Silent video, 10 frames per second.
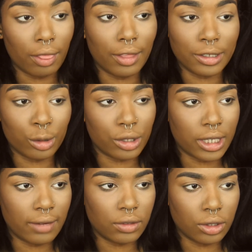This will
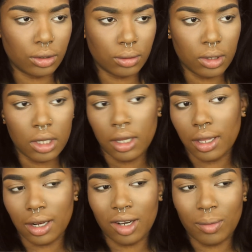just have to do.
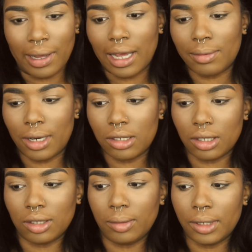And I know my
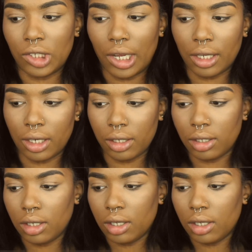eyebrows look a little bit jankety.